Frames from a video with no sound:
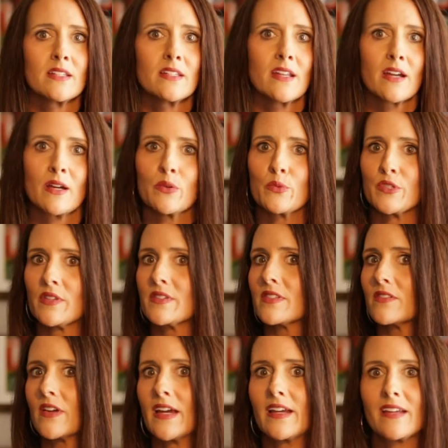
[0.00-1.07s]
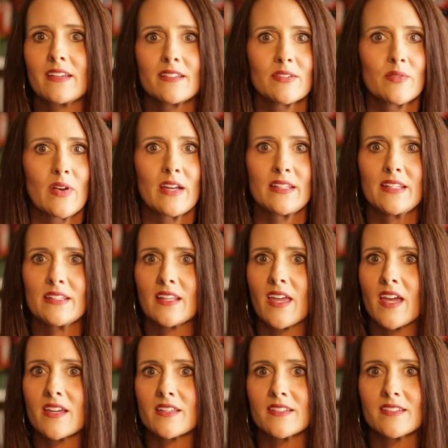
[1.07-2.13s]
and I was like, I need to
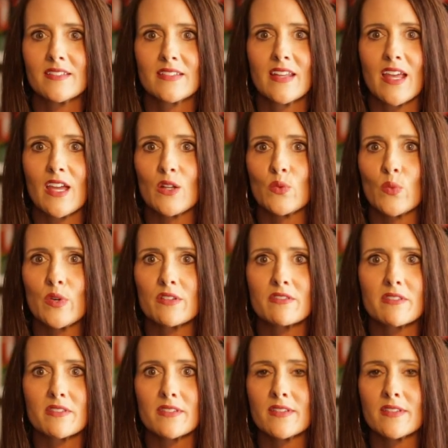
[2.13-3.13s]
get in with